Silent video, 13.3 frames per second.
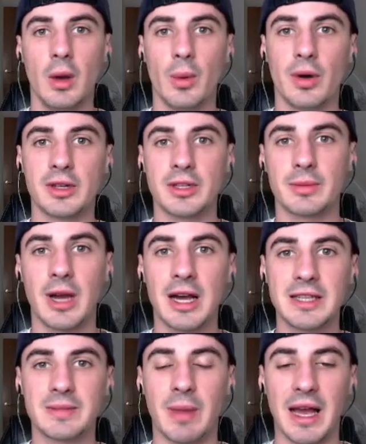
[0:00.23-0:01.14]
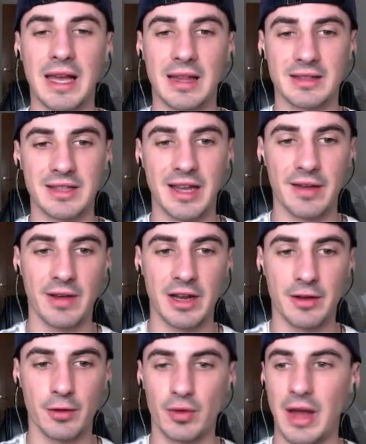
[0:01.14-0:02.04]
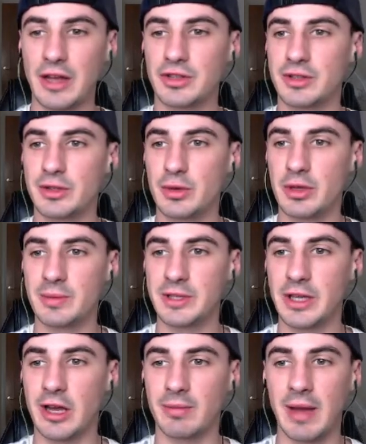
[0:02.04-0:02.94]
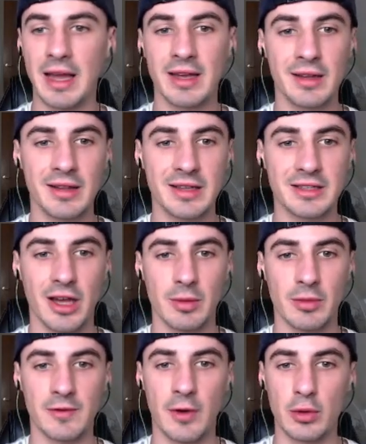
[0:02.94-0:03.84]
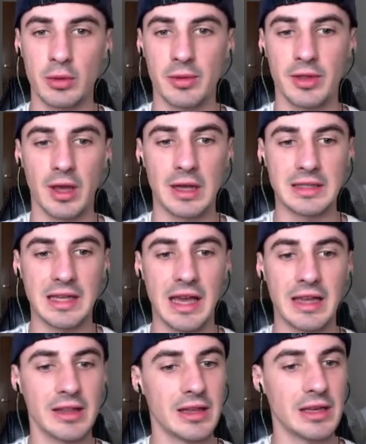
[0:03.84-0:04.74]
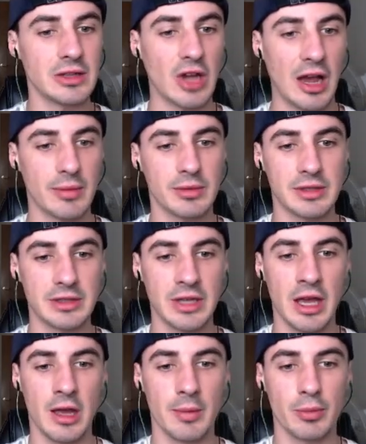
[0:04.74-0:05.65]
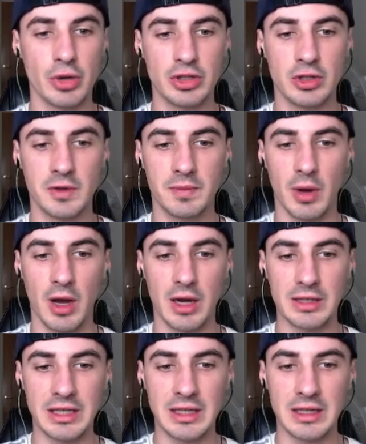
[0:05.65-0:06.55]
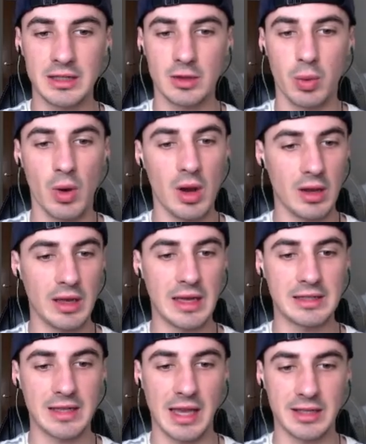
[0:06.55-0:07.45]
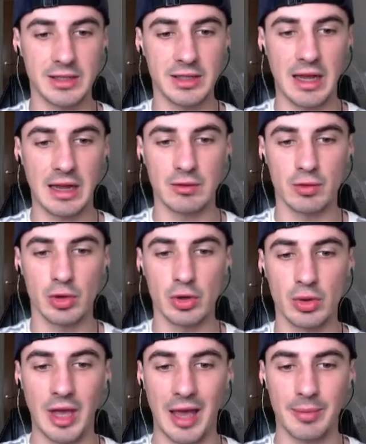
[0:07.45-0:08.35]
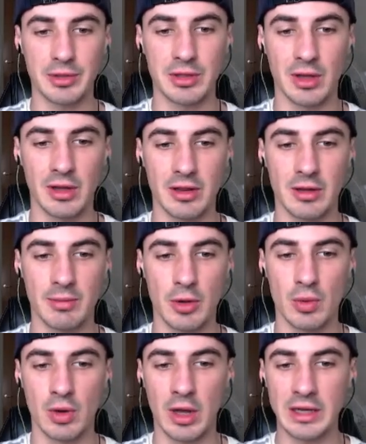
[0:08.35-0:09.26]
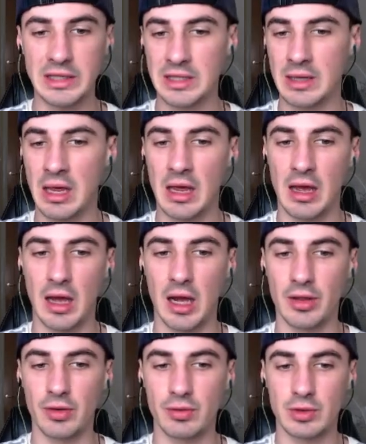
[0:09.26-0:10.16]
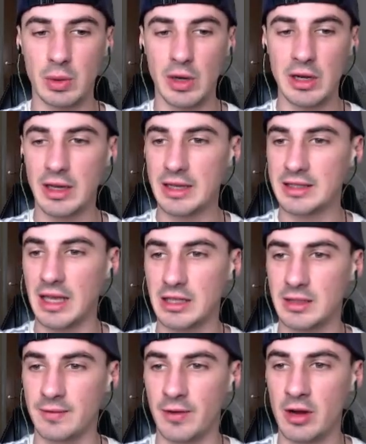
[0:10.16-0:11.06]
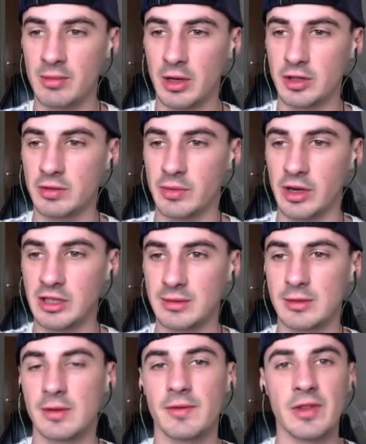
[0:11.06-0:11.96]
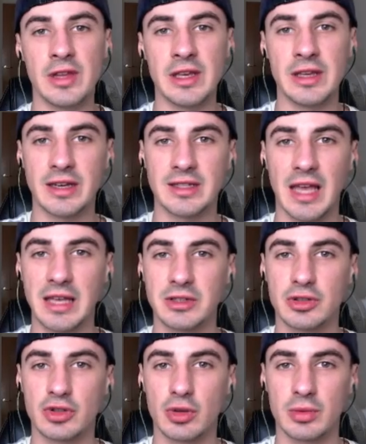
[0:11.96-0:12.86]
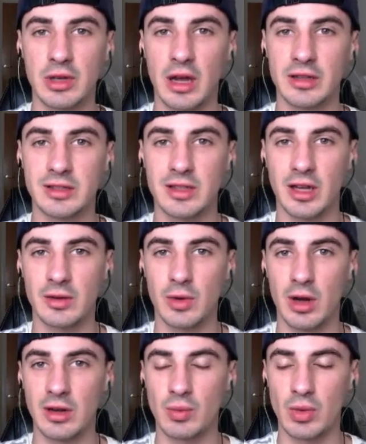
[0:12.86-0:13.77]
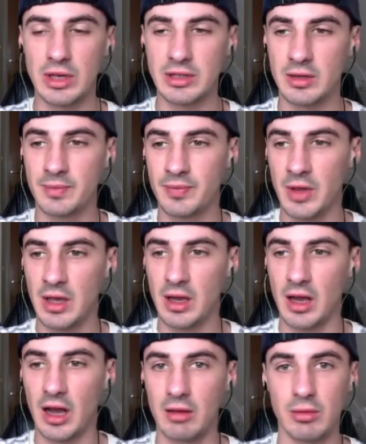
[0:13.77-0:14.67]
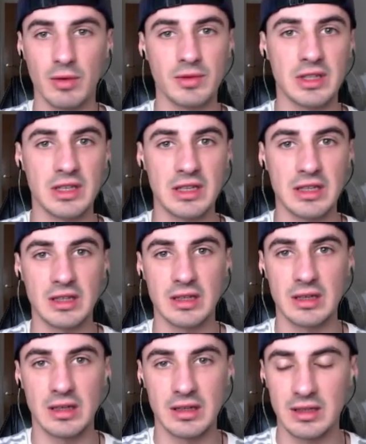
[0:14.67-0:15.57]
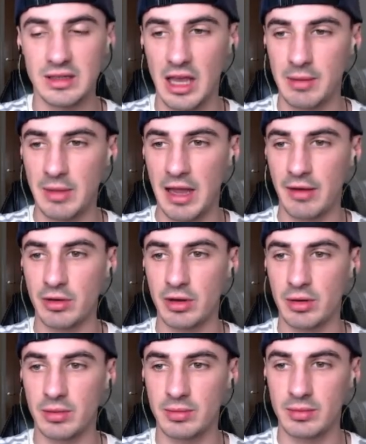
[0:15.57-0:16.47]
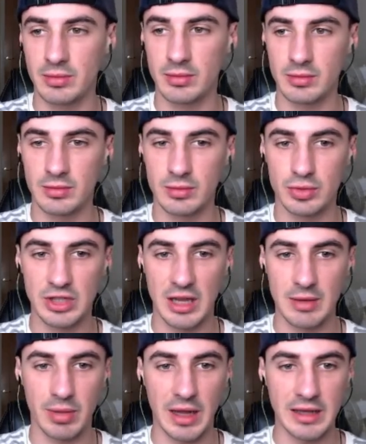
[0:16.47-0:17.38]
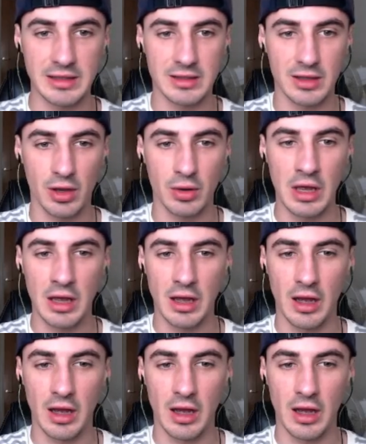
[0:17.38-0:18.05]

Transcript: What's up guys, back in today with another reaction to the Berserk manga, this time in volume 38, the chapters Bridge of Parting, Twilight Assassin and Royal Capital in the Moonlight. The Twilight Assassin very much reminds me of the assassin job cuts done while in Wyndham, obviously in the same area, same place, so